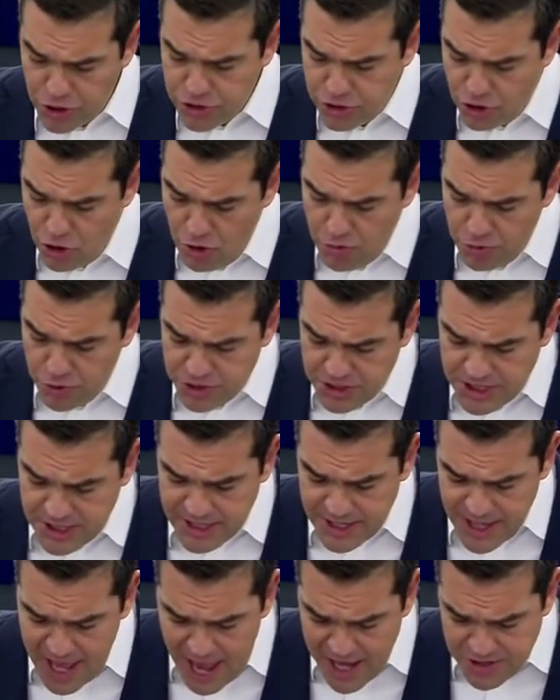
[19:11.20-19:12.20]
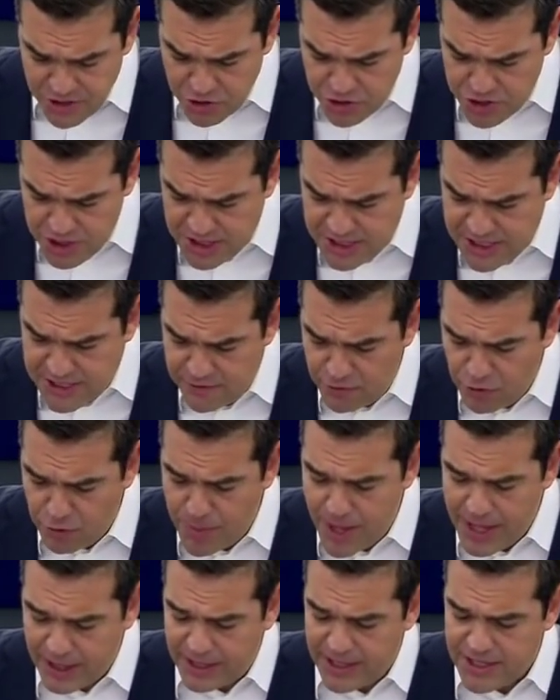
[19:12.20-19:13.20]
We have to give a decisive
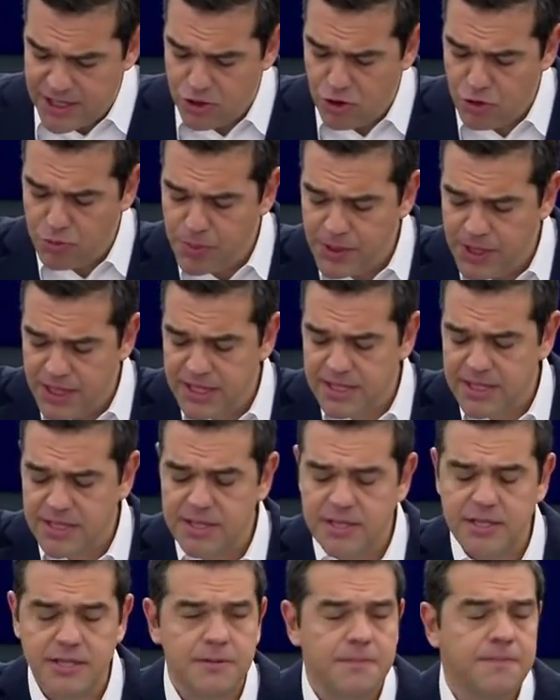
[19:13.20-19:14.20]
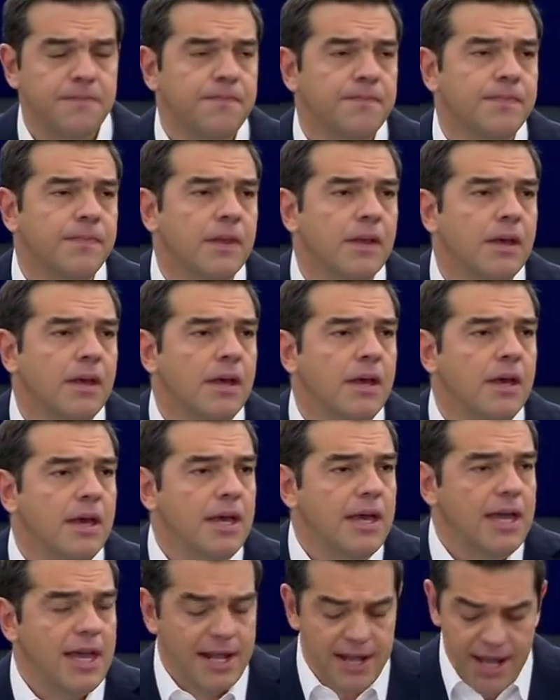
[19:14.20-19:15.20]
answer that the only
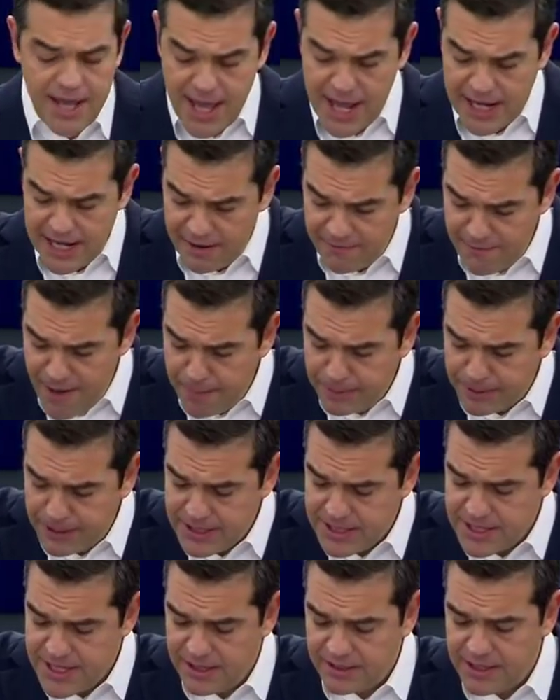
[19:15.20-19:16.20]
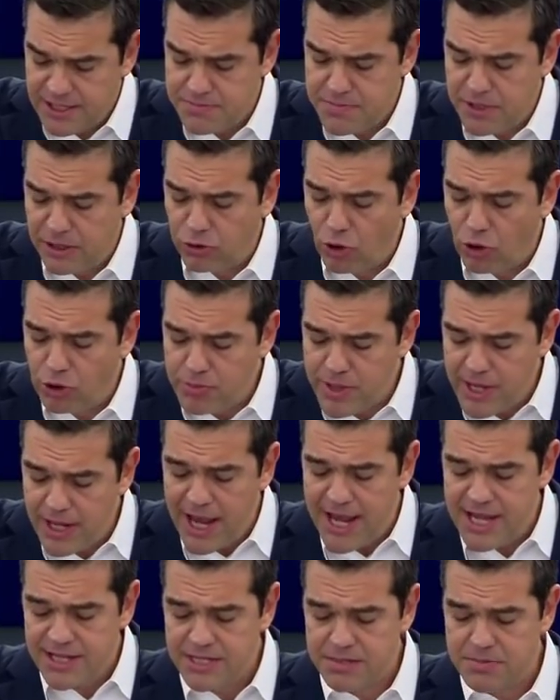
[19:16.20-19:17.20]
way to safeguard the European
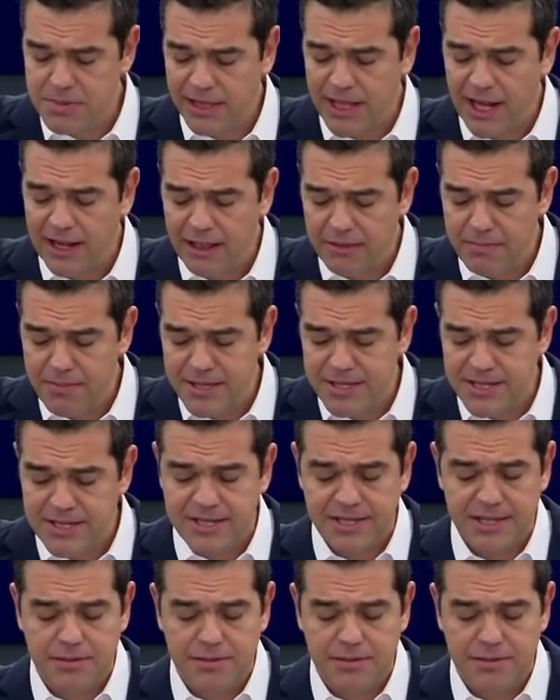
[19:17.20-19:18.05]
unification